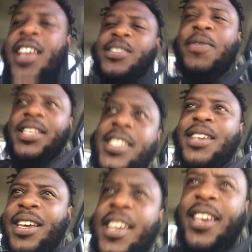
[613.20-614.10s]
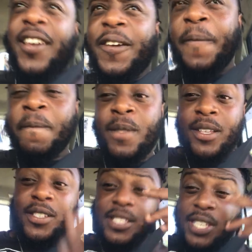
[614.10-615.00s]
as me I say, yeah.
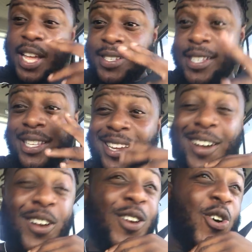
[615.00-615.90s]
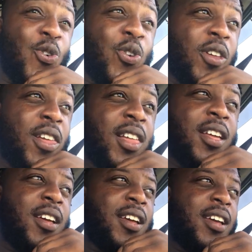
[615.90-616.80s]
So sons the thing I got loud.
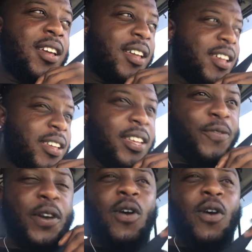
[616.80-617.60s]
If you